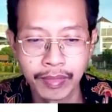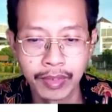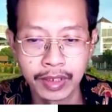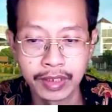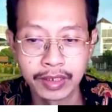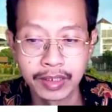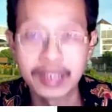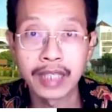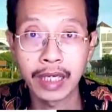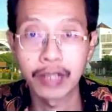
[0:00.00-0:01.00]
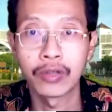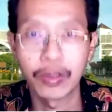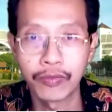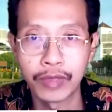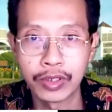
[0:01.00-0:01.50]
This is the second
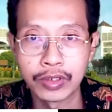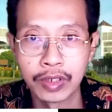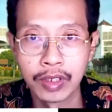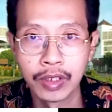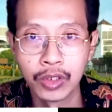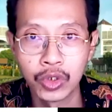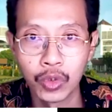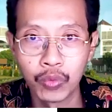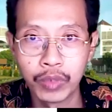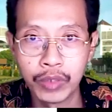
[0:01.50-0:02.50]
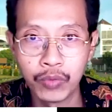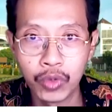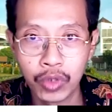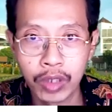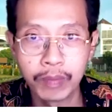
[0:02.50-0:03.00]
reference. So we
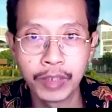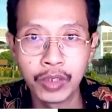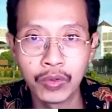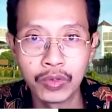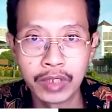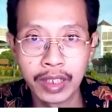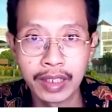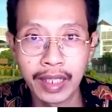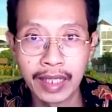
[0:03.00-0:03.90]
would not be using it